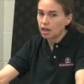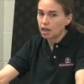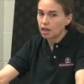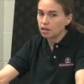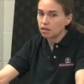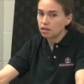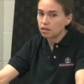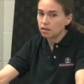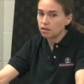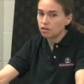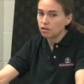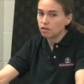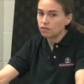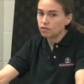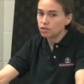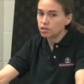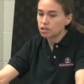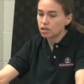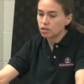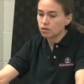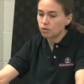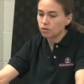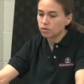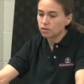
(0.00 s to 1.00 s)
at the
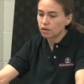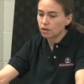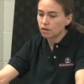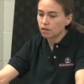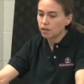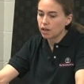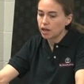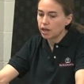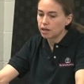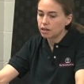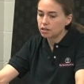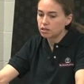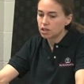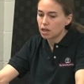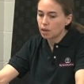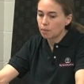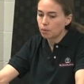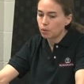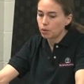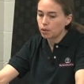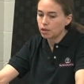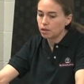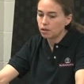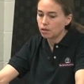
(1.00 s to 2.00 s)
University of North Carolina at
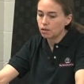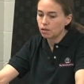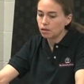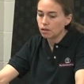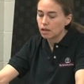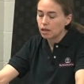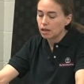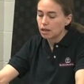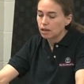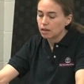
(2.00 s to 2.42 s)
Chapel Hill